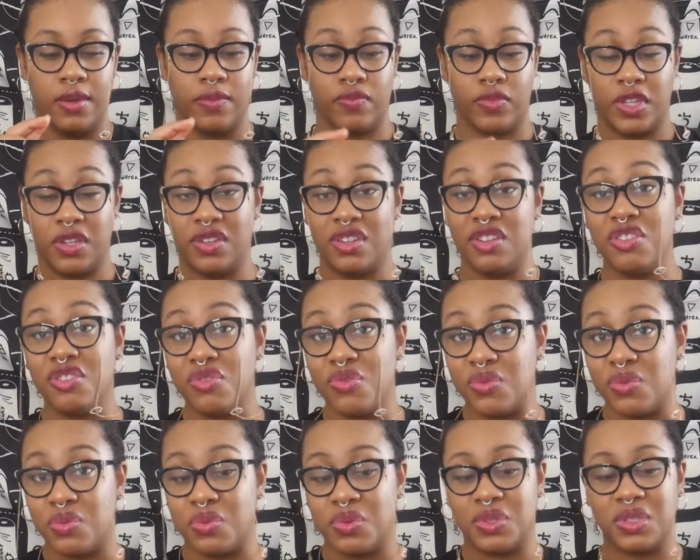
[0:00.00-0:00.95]
the
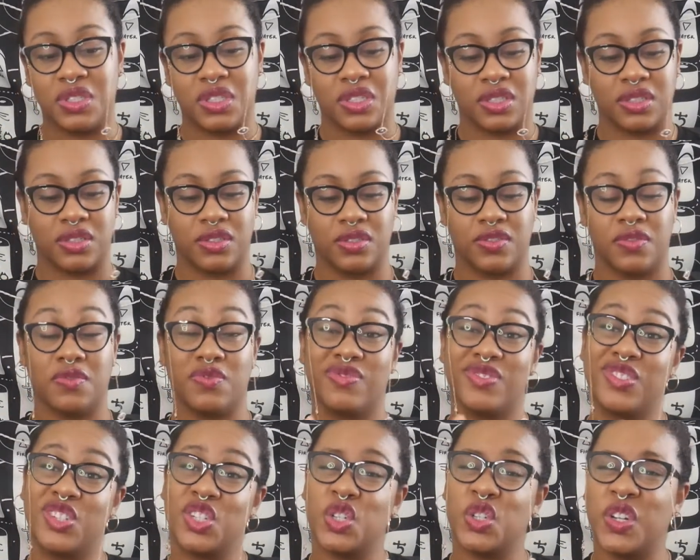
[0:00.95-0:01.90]
news, just
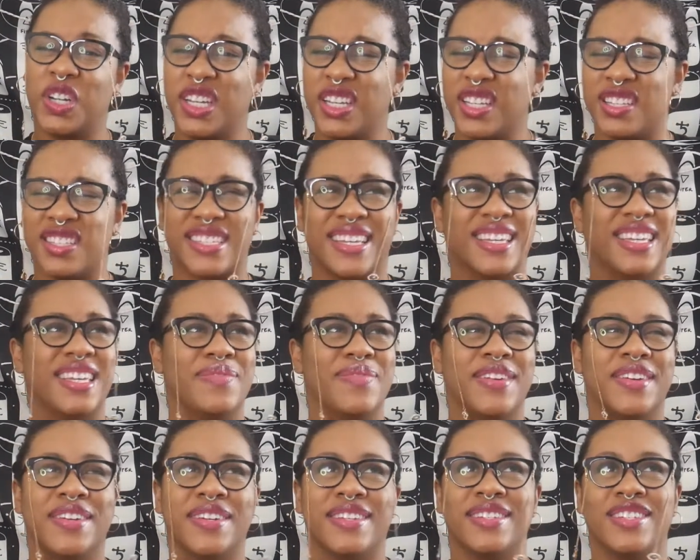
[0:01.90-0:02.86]
trends. I keep hearing